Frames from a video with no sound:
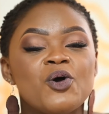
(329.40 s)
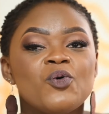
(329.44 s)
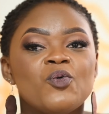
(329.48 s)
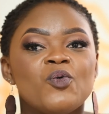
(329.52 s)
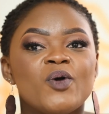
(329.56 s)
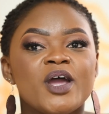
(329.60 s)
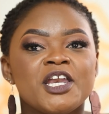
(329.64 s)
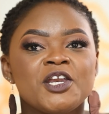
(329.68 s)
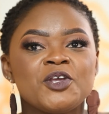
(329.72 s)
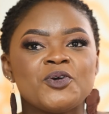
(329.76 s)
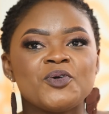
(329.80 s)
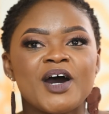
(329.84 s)

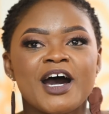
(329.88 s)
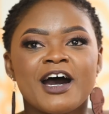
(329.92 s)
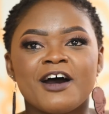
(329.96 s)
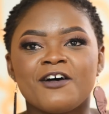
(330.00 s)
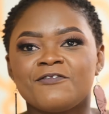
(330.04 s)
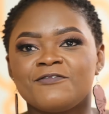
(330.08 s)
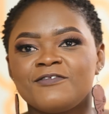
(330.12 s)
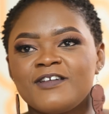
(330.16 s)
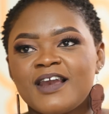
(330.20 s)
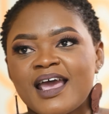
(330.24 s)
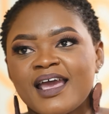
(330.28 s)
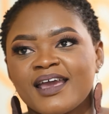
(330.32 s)
When you
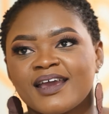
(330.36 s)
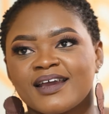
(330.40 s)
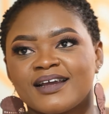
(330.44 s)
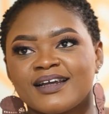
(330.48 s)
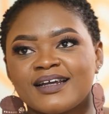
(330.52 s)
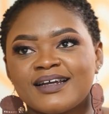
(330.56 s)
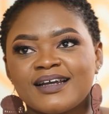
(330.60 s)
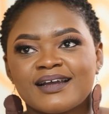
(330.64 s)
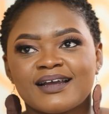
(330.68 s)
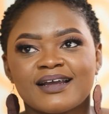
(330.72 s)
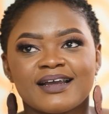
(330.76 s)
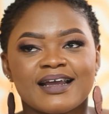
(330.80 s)
have
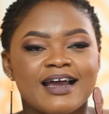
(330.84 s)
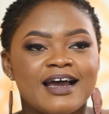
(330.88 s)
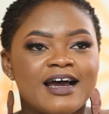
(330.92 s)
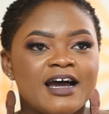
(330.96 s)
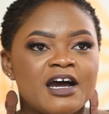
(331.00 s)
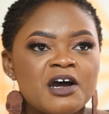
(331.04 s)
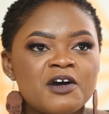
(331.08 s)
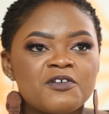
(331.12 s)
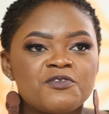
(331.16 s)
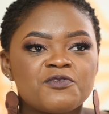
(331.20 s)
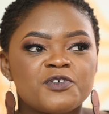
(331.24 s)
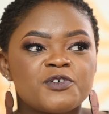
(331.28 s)
like
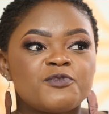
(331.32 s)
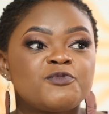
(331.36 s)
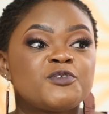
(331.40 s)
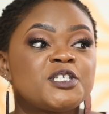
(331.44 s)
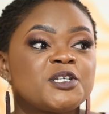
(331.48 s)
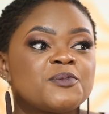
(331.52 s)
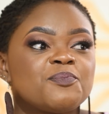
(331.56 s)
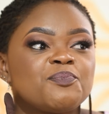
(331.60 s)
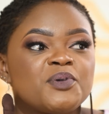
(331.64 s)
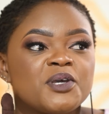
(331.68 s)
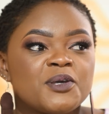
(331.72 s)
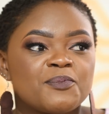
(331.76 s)

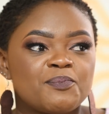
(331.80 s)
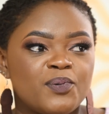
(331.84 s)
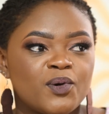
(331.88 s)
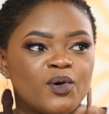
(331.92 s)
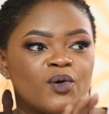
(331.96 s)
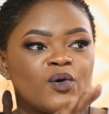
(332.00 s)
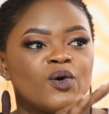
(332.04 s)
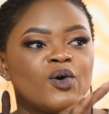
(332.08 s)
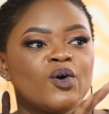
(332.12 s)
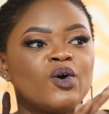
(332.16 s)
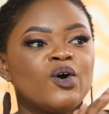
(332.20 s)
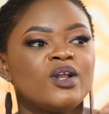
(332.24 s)
50
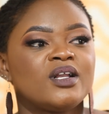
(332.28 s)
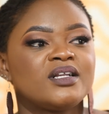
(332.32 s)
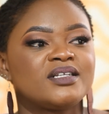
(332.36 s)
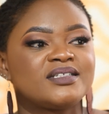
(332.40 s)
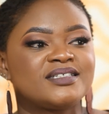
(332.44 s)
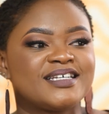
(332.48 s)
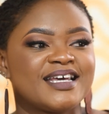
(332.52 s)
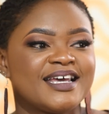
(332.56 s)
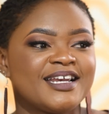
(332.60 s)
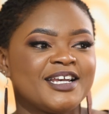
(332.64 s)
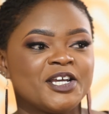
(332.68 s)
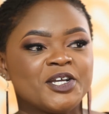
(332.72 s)
people all
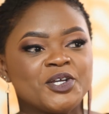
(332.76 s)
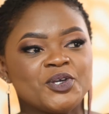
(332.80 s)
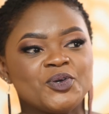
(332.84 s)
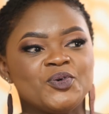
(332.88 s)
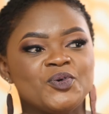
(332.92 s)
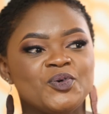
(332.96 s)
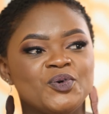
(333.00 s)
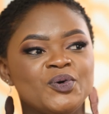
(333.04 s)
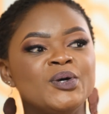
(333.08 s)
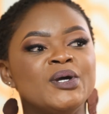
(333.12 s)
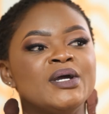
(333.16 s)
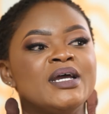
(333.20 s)
telling
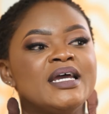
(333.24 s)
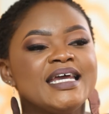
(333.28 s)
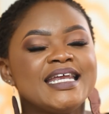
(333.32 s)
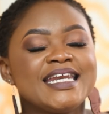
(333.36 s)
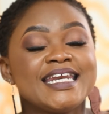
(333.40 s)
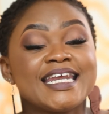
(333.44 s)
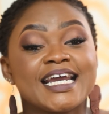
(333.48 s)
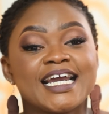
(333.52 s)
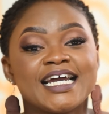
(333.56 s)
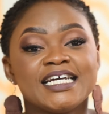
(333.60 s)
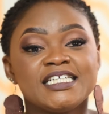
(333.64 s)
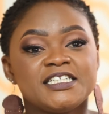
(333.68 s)
you
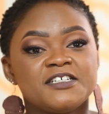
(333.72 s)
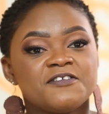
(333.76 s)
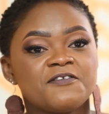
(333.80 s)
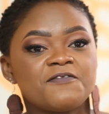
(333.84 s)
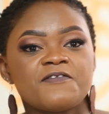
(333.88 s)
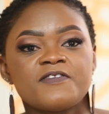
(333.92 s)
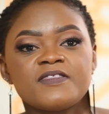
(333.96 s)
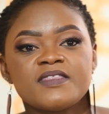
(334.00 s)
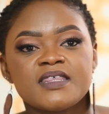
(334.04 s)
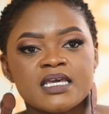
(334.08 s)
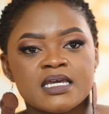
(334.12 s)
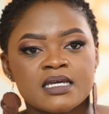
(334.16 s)

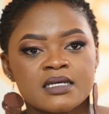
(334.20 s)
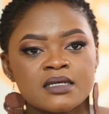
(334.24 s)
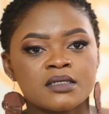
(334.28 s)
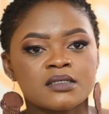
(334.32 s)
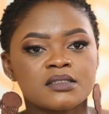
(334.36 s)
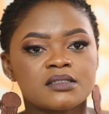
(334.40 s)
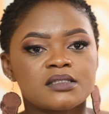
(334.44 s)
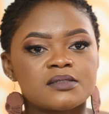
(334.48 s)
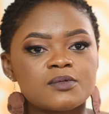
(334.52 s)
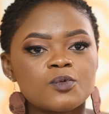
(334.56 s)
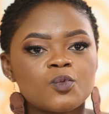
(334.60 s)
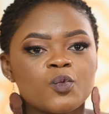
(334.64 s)
negative
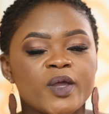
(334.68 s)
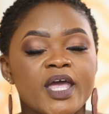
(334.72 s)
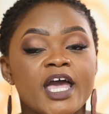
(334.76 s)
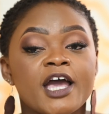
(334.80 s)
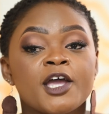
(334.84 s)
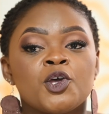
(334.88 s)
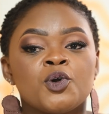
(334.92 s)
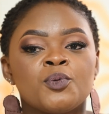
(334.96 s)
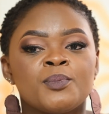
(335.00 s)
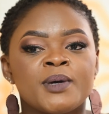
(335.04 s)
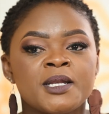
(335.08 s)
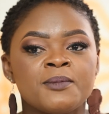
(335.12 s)
things, we are
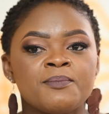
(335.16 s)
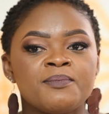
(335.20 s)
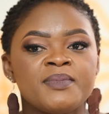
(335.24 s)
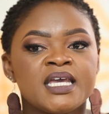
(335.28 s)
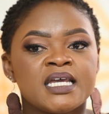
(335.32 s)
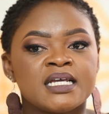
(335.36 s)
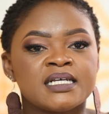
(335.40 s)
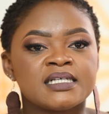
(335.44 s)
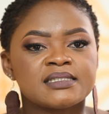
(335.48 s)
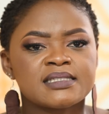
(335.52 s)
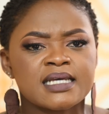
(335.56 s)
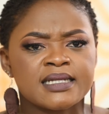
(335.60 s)
human
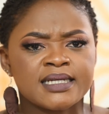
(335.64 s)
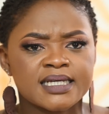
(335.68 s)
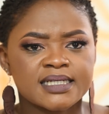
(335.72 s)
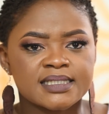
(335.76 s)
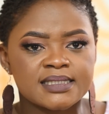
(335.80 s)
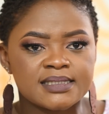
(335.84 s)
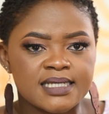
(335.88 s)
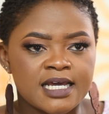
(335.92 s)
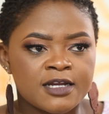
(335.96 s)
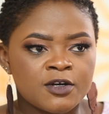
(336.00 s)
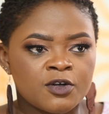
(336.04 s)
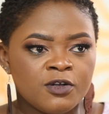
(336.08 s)
beings, and
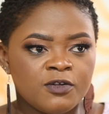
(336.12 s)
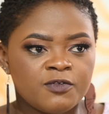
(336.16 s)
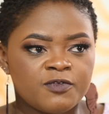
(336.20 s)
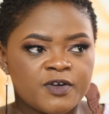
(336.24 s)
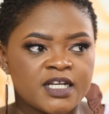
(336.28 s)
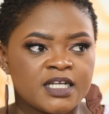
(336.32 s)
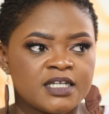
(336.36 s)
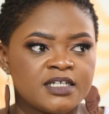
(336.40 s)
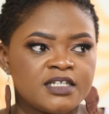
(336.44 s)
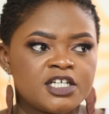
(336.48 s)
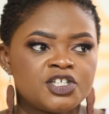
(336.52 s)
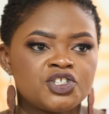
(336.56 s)
external
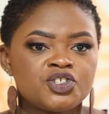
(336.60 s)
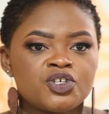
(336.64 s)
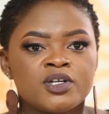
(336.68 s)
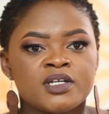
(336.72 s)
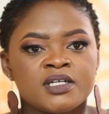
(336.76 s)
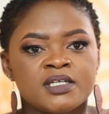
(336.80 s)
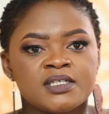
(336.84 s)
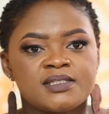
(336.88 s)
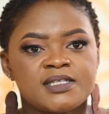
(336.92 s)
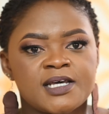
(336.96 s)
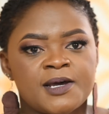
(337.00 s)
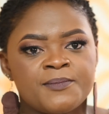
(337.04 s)

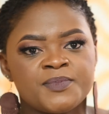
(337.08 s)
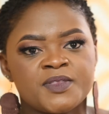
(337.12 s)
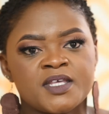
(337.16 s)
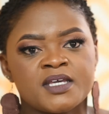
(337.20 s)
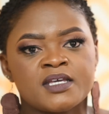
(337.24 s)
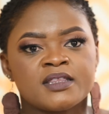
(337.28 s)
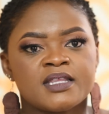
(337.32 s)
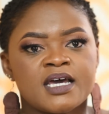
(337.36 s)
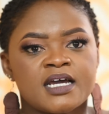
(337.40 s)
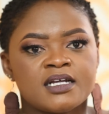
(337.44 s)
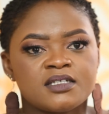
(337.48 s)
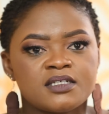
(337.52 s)
validation is
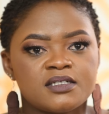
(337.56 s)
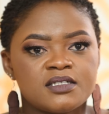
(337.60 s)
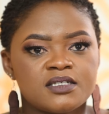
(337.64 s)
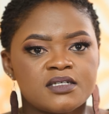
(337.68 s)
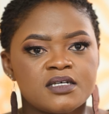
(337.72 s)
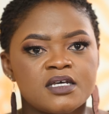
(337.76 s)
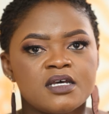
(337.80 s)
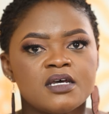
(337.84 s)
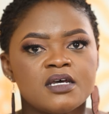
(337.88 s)
something that